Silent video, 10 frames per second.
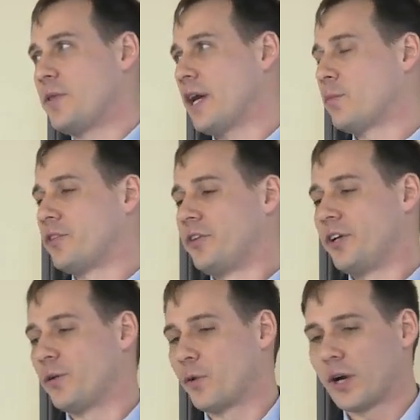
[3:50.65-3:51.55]
the
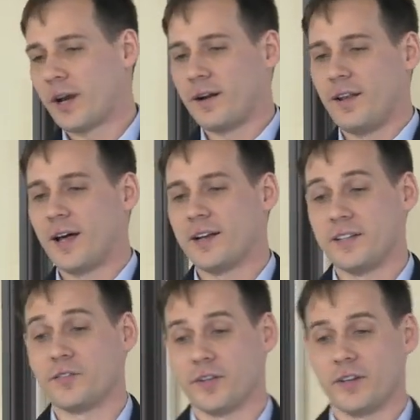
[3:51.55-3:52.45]
opportunity to work on a lot of
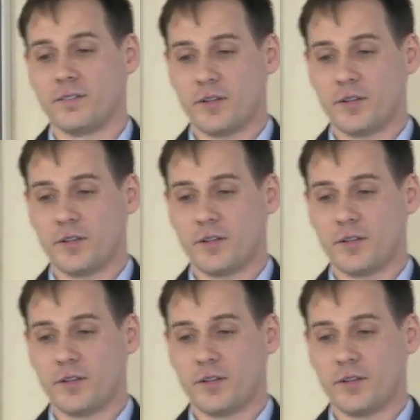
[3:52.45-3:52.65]
different